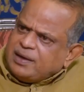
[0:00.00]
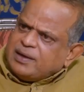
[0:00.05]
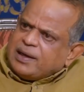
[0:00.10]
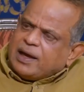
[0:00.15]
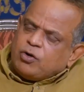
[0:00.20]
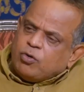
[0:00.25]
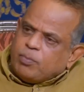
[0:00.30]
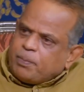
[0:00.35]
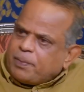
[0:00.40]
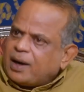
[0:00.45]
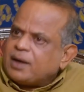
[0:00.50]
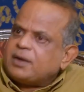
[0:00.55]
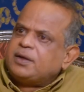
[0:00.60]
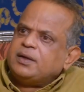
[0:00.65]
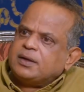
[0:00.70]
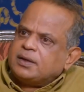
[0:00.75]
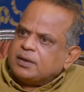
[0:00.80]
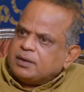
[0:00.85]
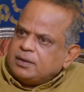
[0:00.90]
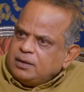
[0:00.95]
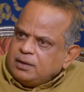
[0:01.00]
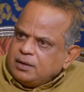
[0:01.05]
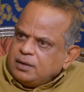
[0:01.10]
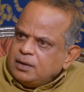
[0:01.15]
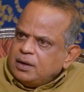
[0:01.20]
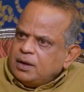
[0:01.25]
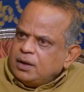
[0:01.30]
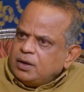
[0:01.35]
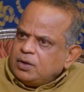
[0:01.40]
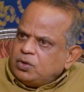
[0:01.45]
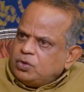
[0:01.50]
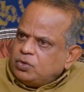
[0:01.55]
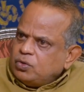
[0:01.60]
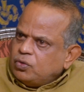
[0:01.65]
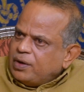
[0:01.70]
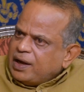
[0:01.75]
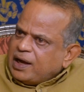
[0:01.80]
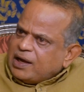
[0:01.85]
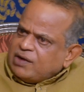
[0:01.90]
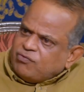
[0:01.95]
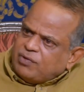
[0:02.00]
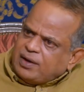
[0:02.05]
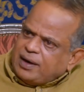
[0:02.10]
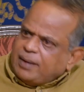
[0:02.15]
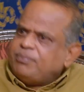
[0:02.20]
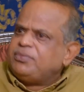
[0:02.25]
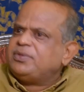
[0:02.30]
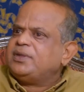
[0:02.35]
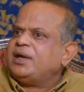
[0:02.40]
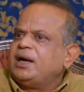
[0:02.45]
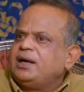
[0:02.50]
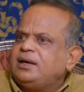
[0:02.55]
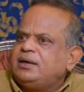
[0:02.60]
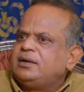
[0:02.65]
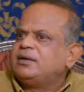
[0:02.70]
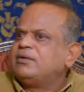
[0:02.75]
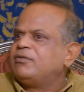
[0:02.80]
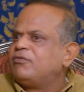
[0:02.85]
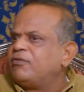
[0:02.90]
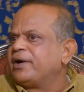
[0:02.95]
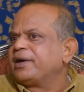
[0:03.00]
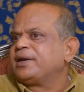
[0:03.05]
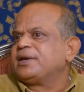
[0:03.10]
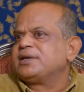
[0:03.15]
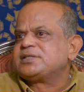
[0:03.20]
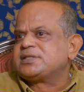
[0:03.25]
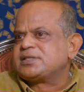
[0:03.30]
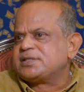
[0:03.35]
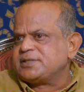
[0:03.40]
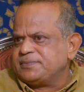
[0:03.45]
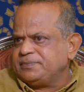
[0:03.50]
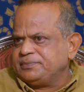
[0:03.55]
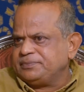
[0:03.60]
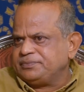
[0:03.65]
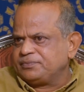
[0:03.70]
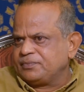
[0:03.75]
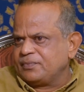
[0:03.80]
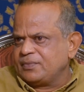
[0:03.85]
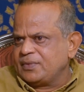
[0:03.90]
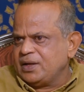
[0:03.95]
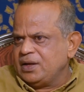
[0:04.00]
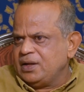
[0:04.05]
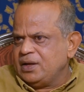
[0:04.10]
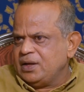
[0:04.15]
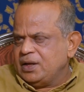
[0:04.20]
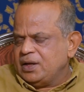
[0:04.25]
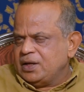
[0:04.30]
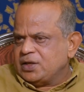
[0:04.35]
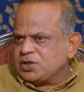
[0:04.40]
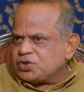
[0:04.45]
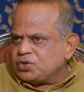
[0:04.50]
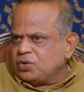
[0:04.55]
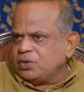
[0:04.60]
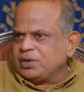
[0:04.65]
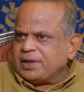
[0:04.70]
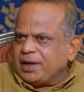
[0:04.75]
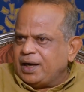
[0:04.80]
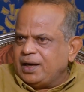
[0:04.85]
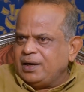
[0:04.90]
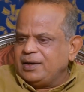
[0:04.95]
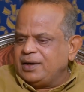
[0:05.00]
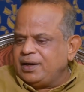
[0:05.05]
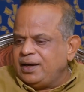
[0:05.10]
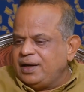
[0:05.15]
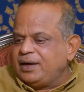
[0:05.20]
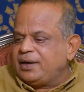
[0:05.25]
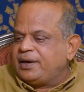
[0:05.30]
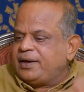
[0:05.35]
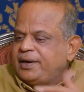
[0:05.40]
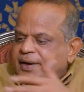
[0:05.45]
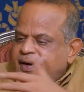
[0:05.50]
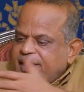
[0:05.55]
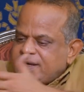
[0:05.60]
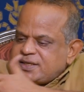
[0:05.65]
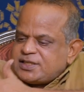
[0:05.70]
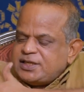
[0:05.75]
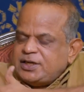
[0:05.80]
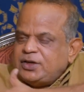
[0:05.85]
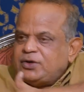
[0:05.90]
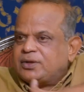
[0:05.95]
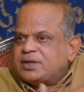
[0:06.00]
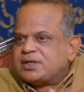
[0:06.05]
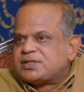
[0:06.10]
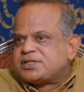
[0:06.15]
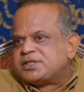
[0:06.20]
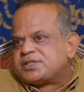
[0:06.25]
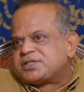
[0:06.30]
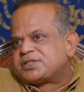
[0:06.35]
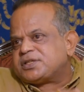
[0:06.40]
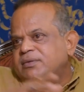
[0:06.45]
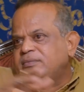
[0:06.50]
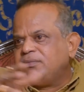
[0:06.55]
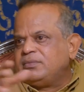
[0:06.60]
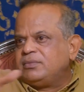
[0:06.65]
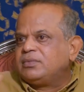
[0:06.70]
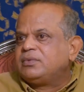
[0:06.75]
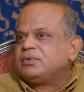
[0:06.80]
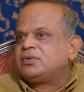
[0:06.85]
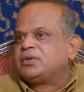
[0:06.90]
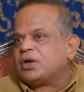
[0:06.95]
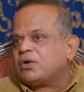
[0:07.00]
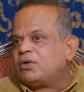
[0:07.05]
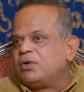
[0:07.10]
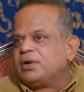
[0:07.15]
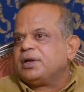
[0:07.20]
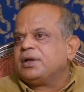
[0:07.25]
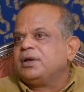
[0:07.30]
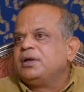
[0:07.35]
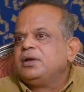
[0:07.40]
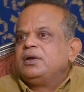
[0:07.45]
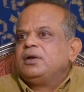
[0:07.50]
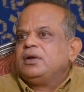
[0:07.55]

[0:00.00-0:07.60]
nanoparticle to envelop that virus so that it gets into the system thoroughly.